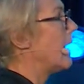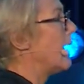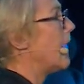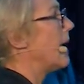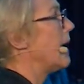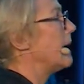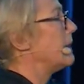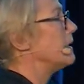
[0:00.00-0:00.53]

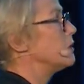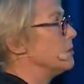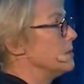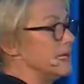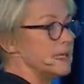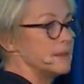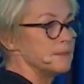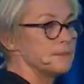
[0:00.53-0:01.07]
And to
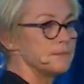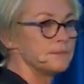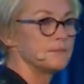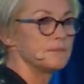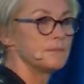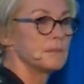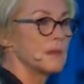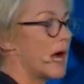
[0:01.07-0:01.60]
me,
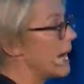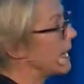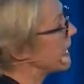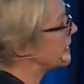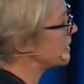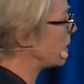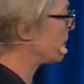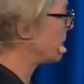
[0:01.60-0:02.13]
I
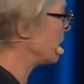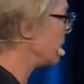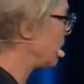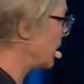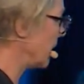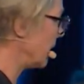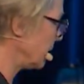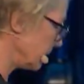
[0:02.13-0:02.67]
get up in the
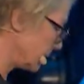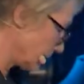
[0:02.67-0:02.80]
morning